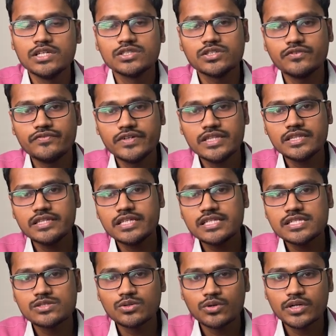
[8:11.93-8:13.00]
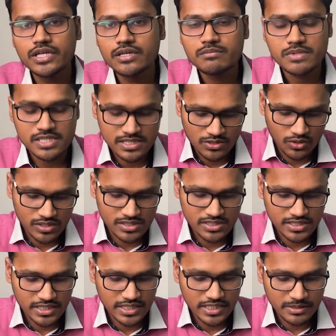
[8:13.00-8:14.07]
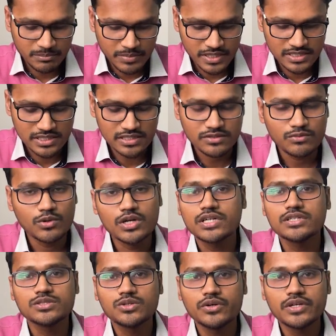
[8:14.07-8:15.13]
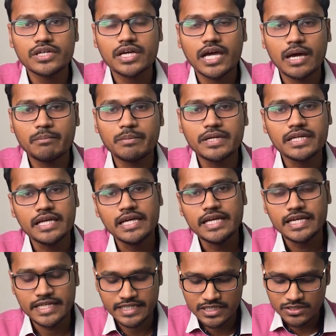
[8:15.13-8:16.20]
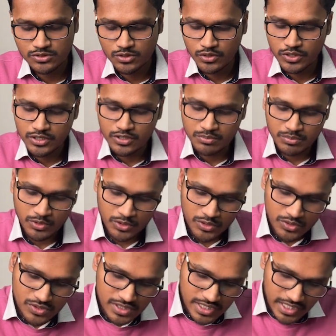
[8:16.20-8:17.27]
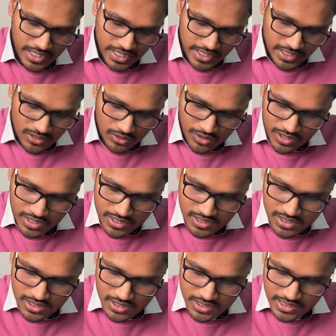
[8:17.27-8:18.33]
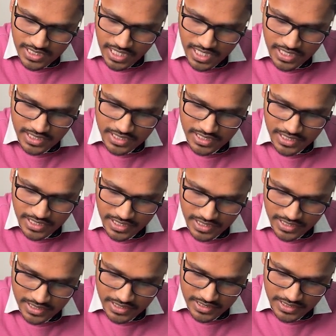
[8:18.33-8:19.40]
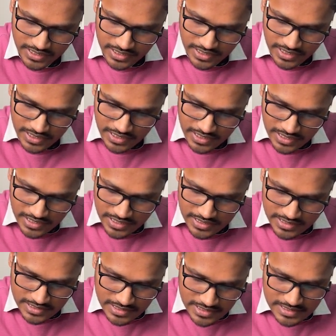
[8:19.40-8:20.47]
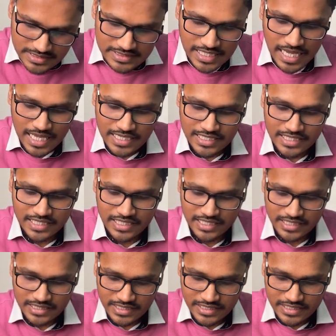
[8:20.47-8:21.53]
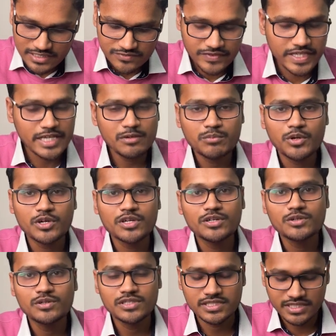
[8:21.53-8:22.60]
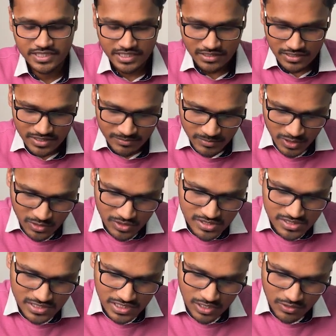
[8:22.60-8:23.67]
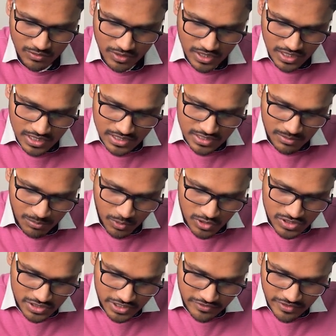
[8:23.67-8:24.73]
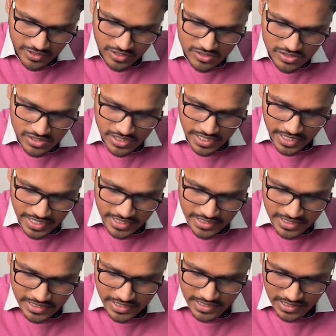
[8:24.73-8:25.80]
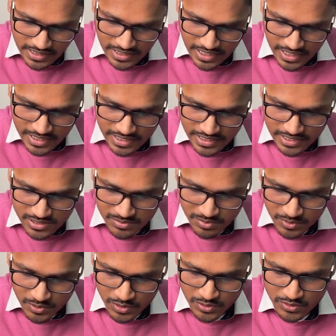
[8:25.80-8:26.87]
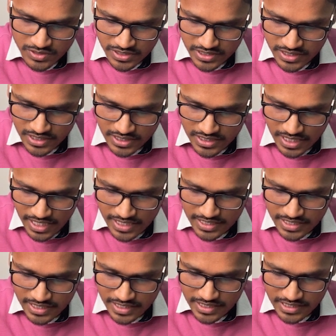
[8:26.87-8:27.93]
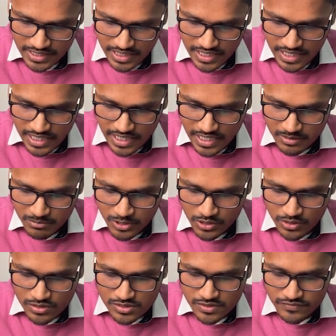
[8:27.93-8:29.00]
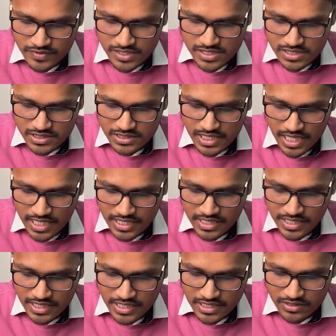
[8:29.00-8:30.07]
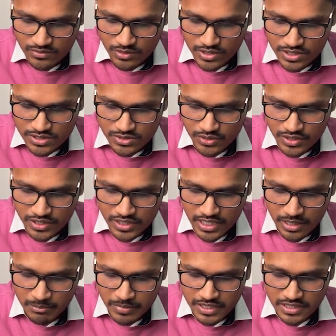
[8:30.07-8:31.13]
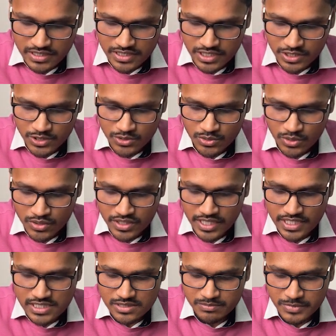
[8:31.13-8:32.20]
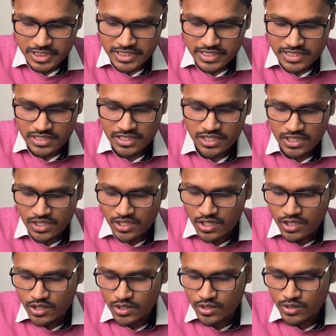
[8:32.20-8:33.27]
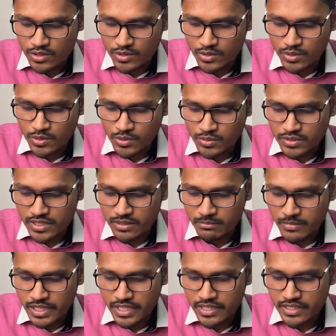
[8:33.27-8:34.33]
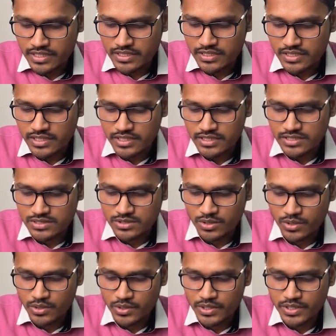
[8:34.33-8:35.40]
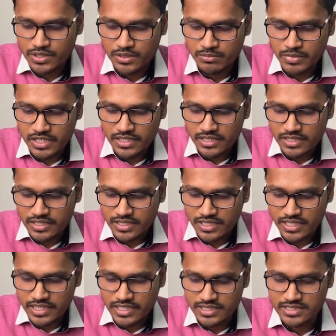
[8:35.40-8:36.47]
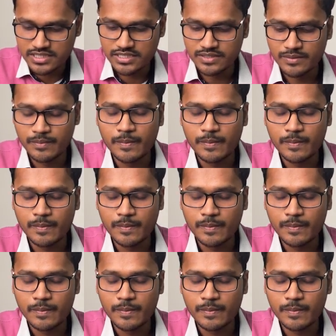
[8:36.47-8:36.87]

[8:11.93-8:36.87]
So when this sodium is constantly present, what is going to happen? It is going to produce a current called as dark current. This dark current, it is very important to listen here, because now the positive ions are entering and it is producing a dark current. And because of this dark current, what is going to happen? The neurotransmitter glutamate is going to be released.